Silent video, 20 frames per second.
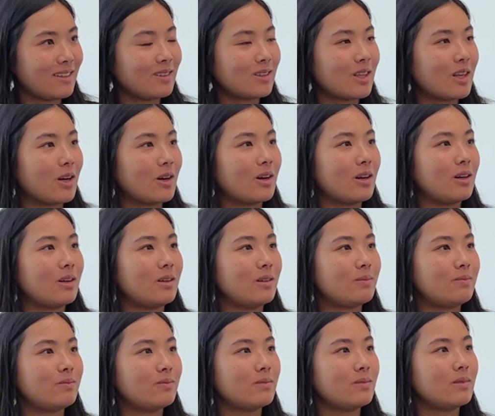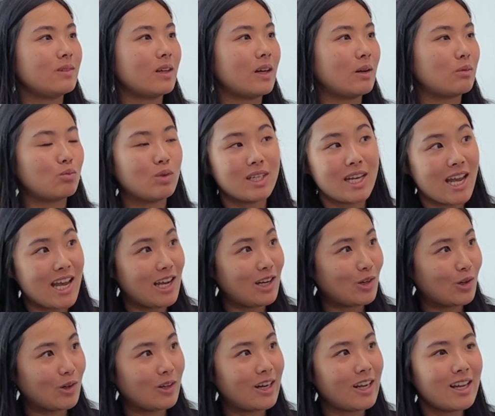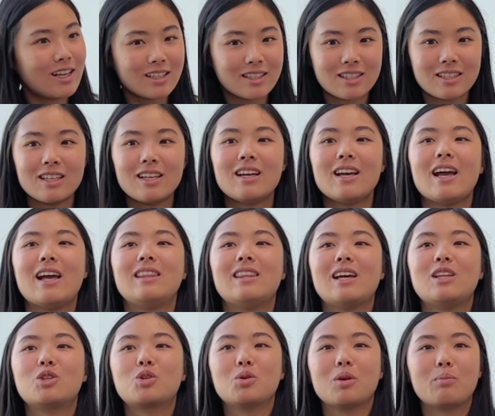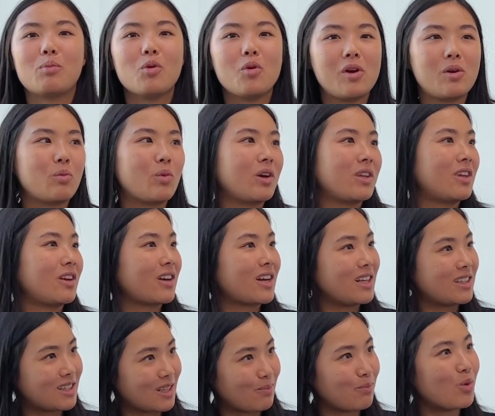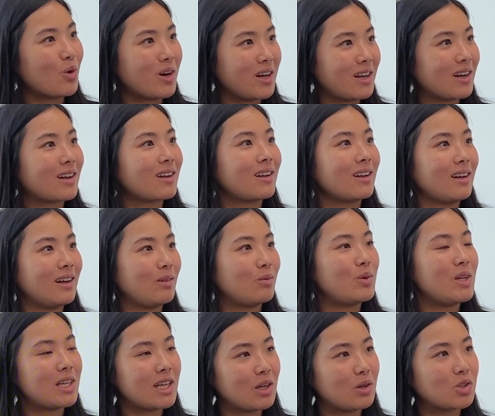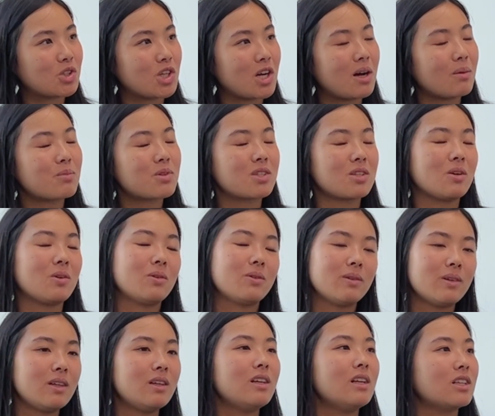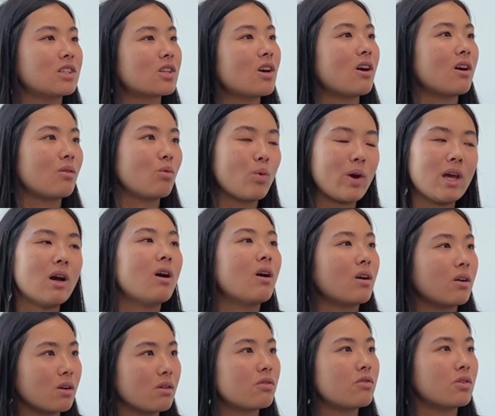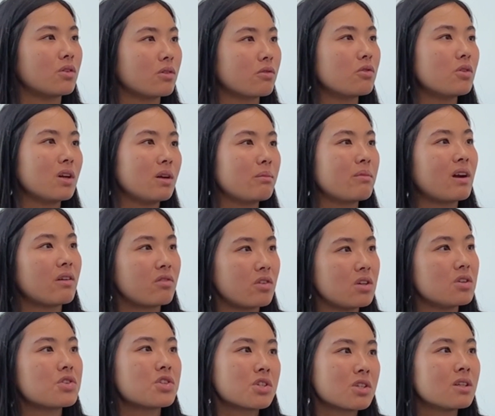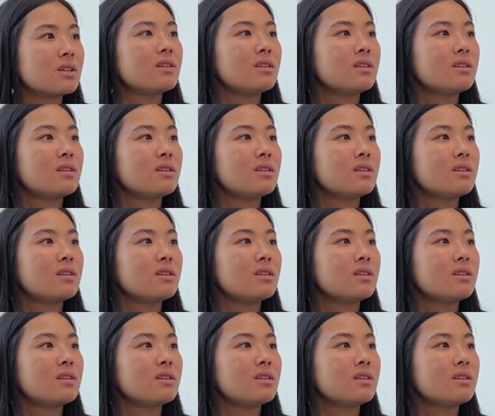their retained earnings, mm. and then to a point where they can support a, a mm. retail mm. shop. So mm. it's hard, way harder for, for them that Yeah,